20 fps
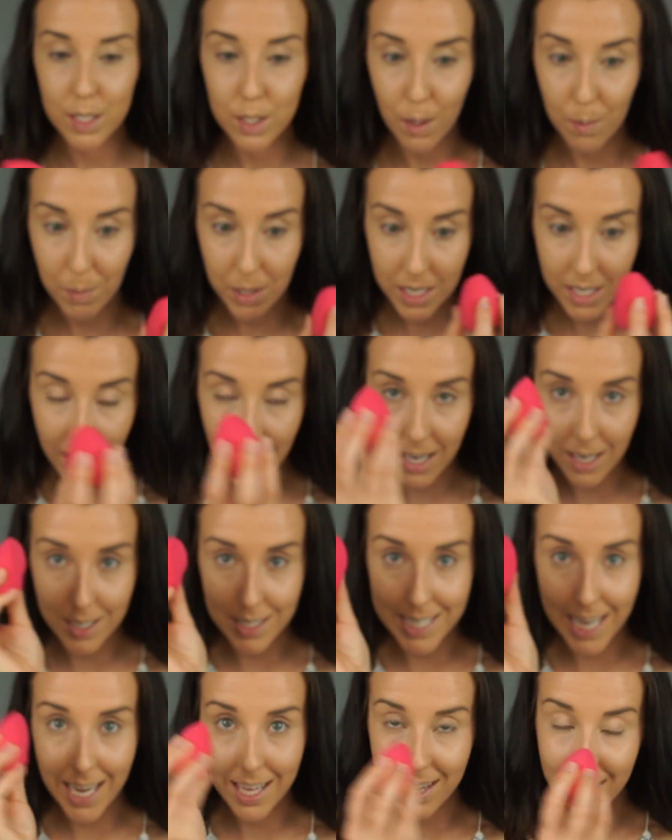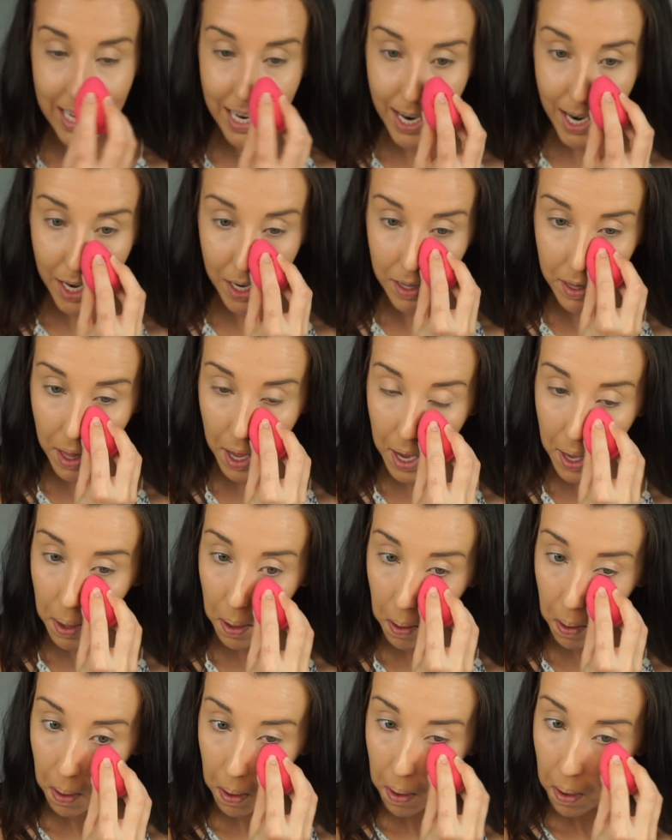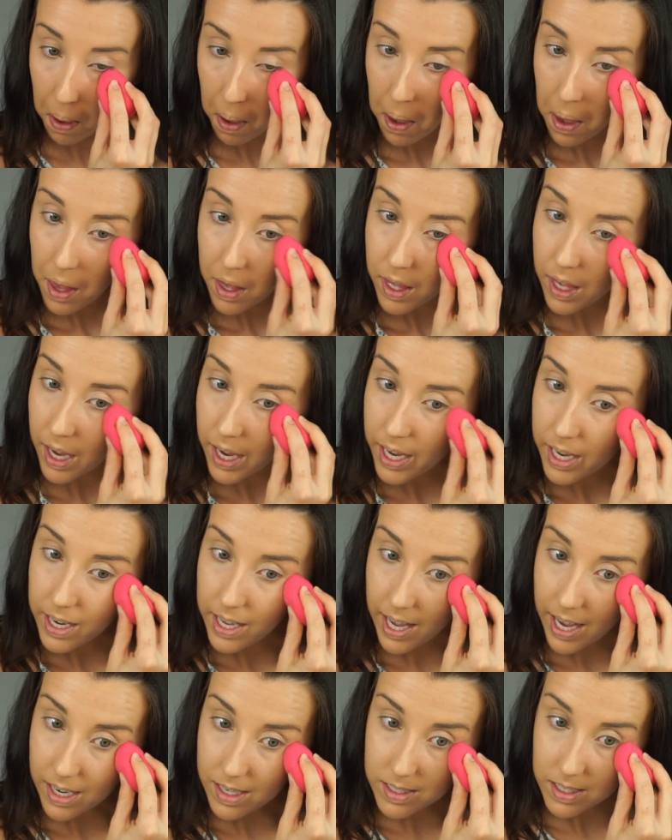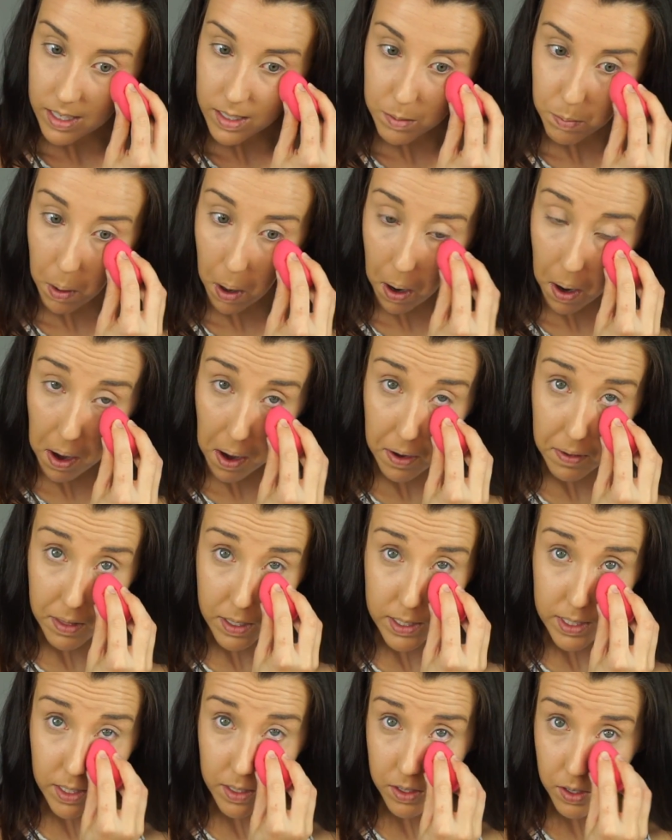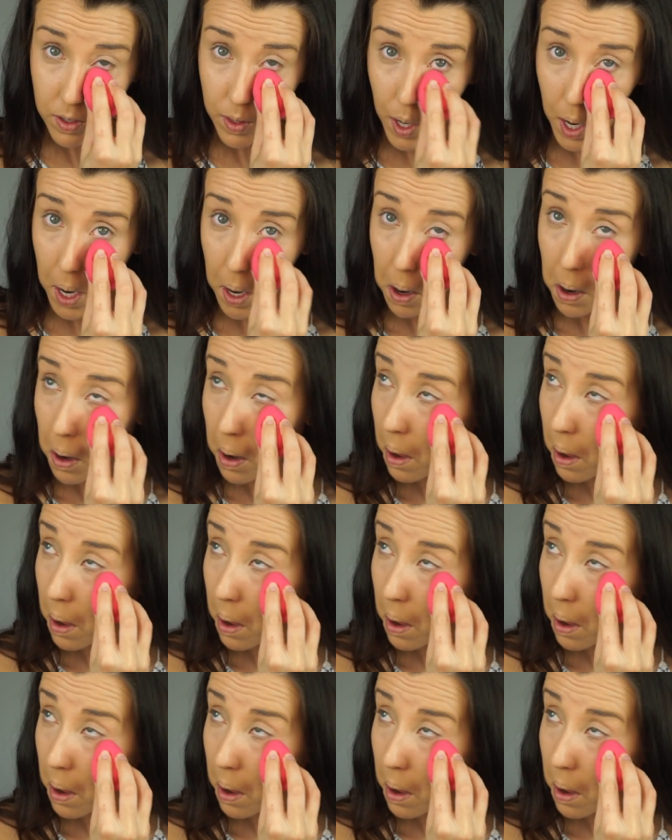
so I'm going to kind of take that and like get any excess product that's under there.